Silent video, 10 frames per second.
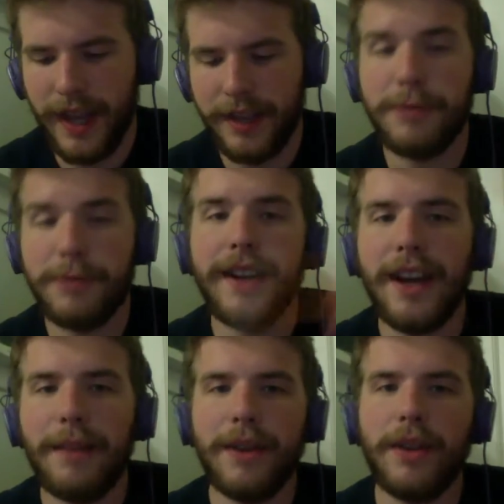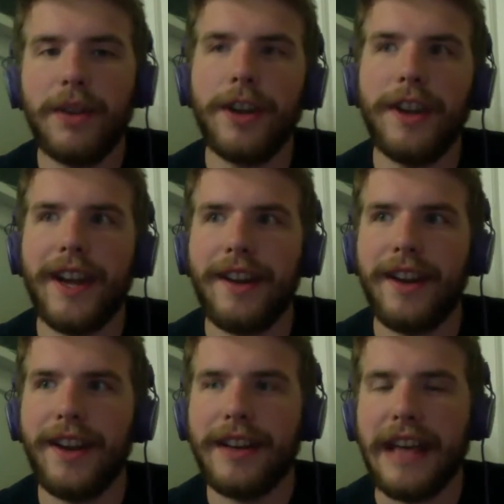she might not be good
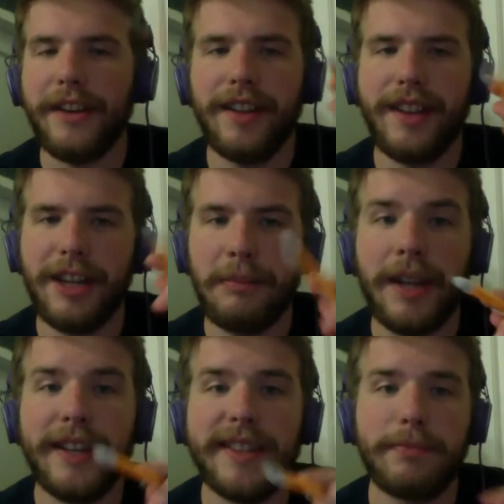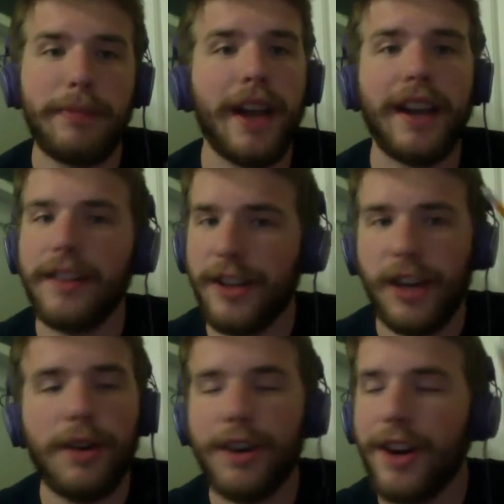at calculating minutes, but,
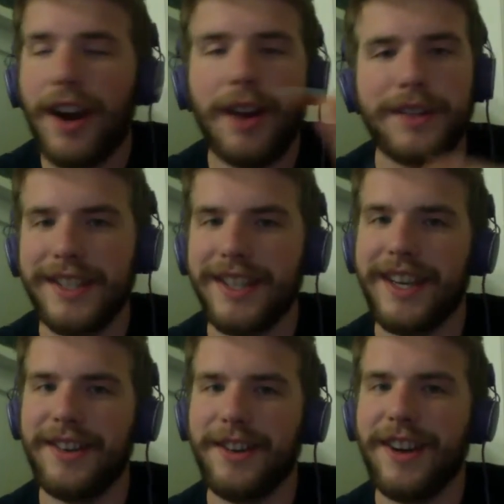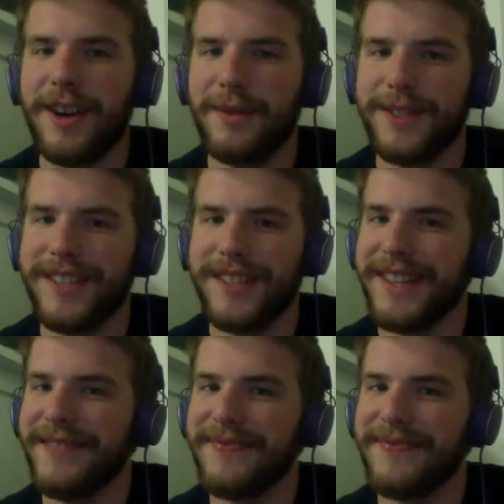her heart was in it. Her heart was in it.